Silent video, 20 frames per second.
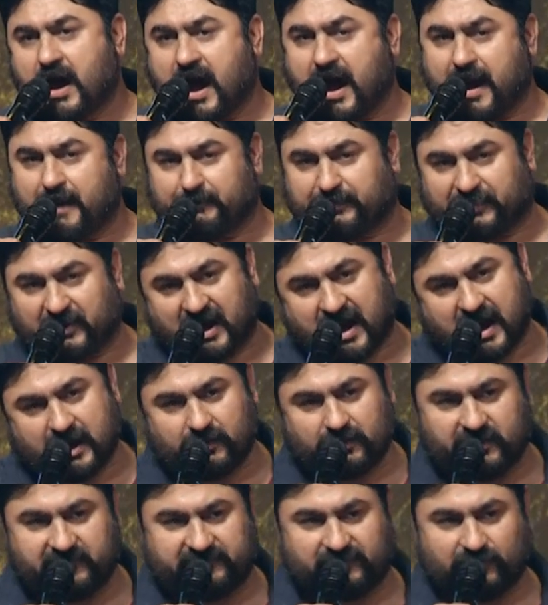I'm
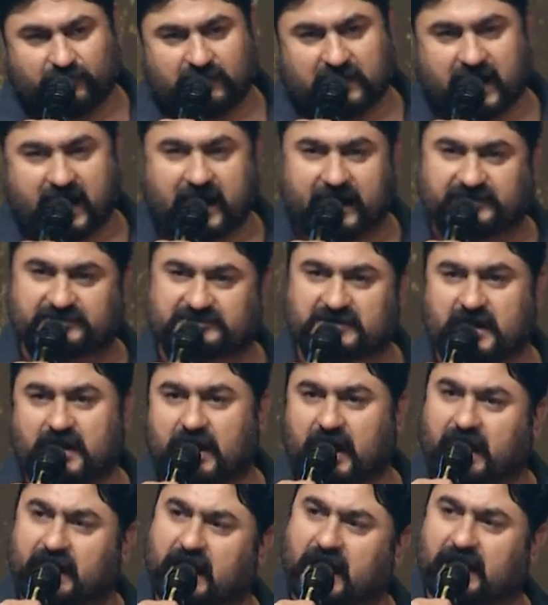proud of you guys,
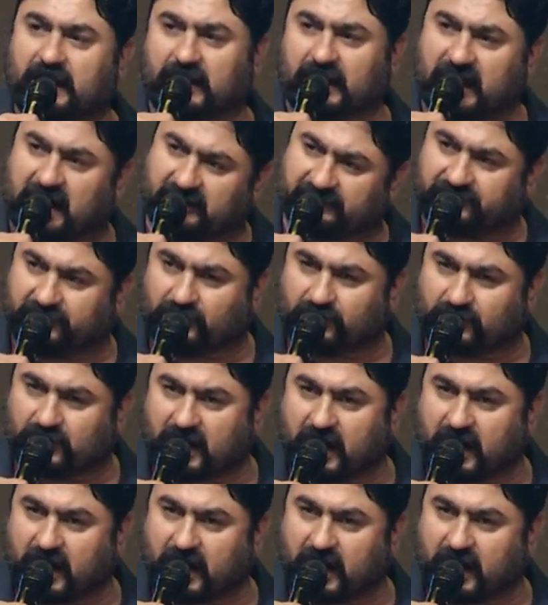and I love you